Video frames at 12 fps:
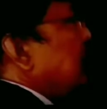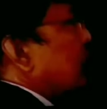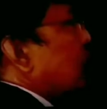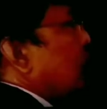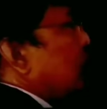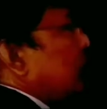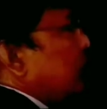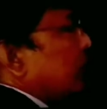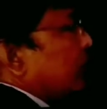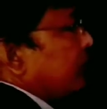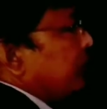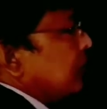is equal
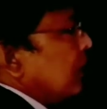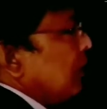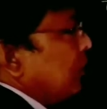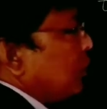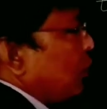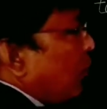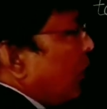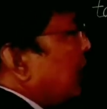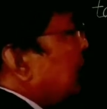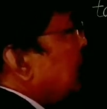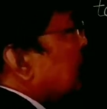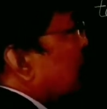to
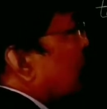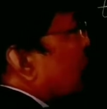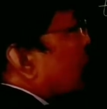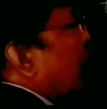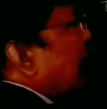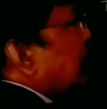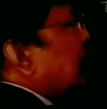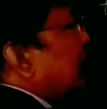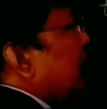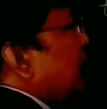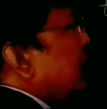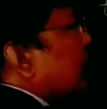QR is 5
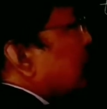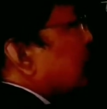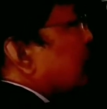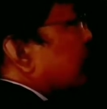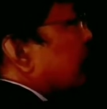centimeter